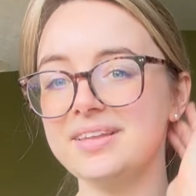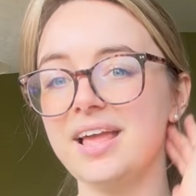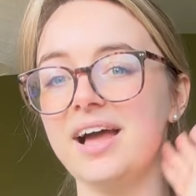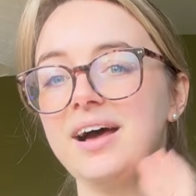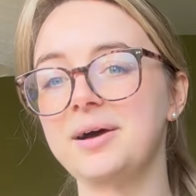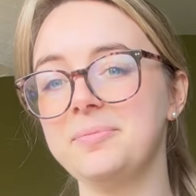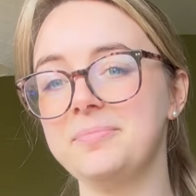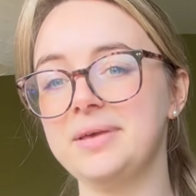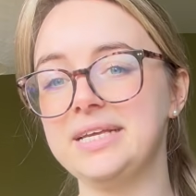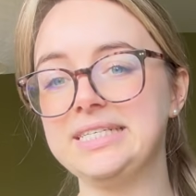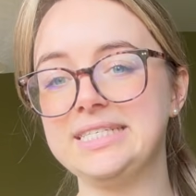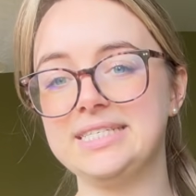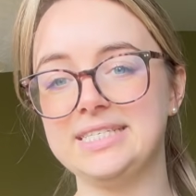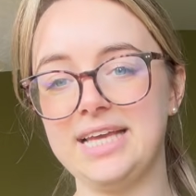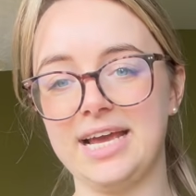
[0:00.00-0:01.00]

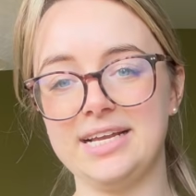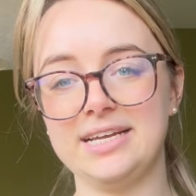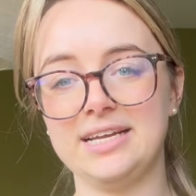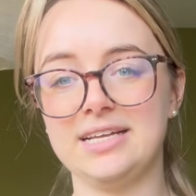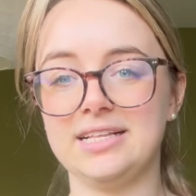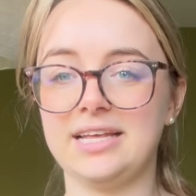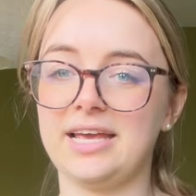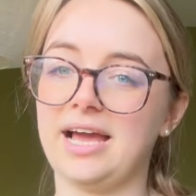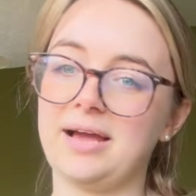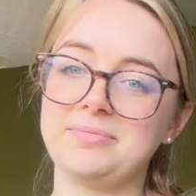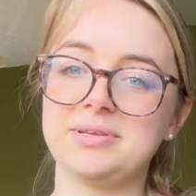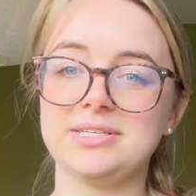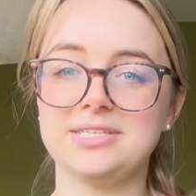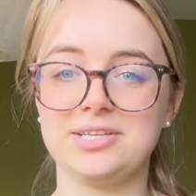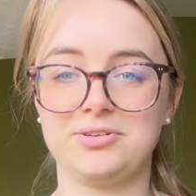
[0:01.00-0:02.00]
It's technically, I'm
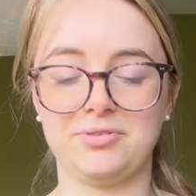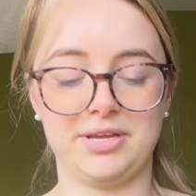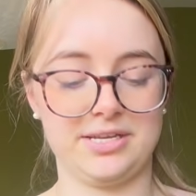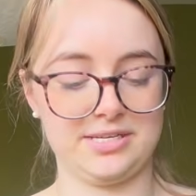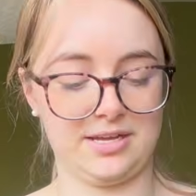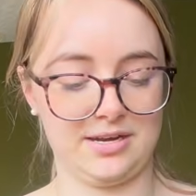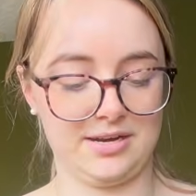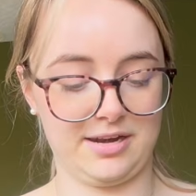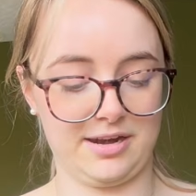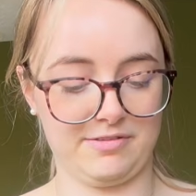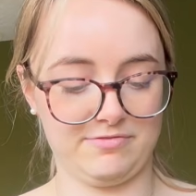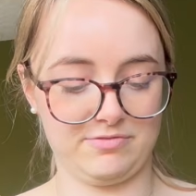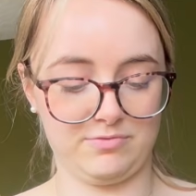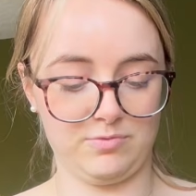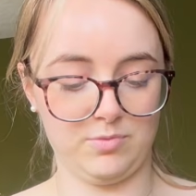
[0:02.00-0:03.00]
considering it done and
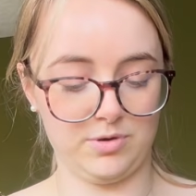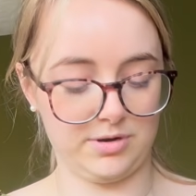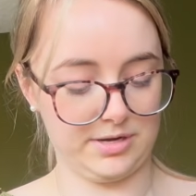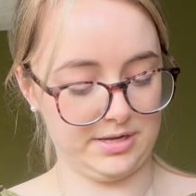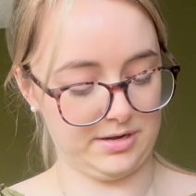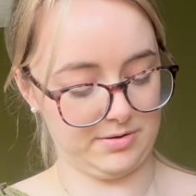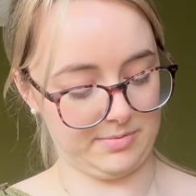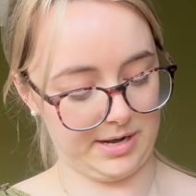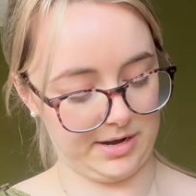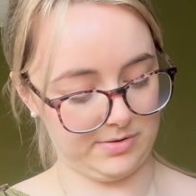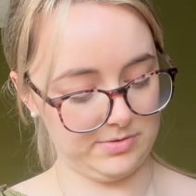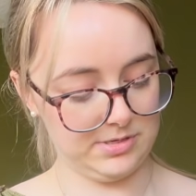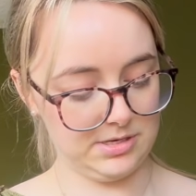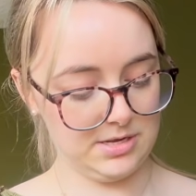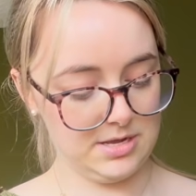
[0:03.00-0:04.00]
I've worn it
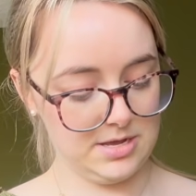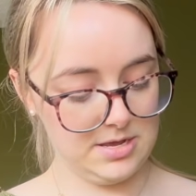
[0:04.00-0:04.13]
around,